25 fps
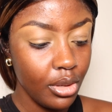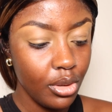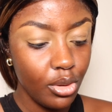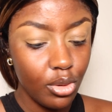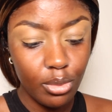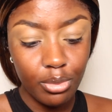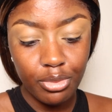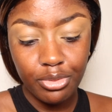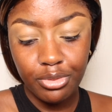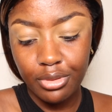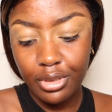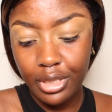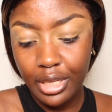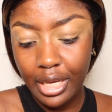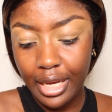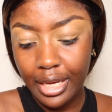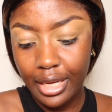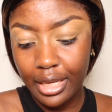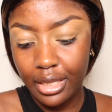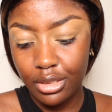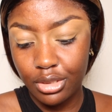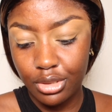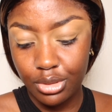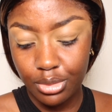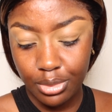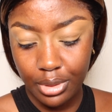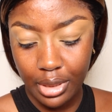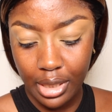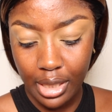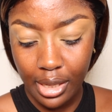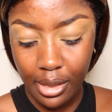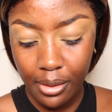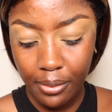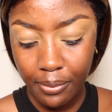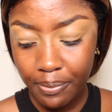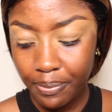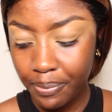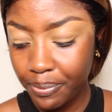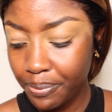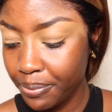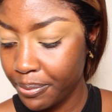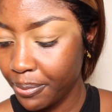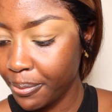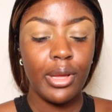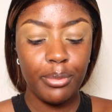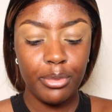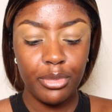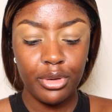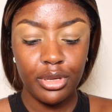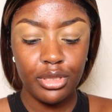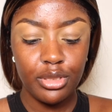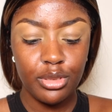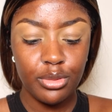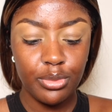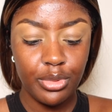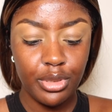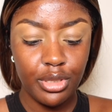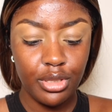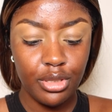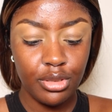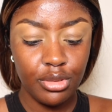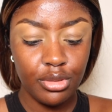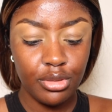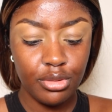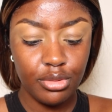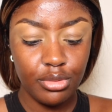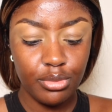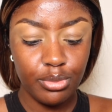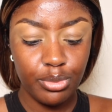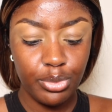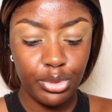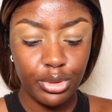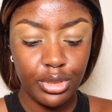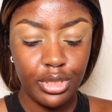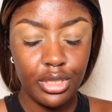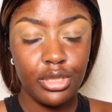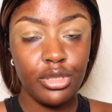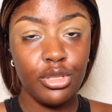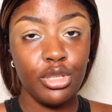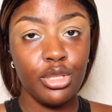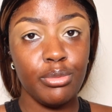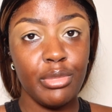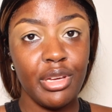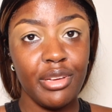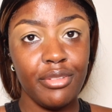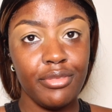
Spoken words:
Hopefully I can do that. I'm going to be putting on my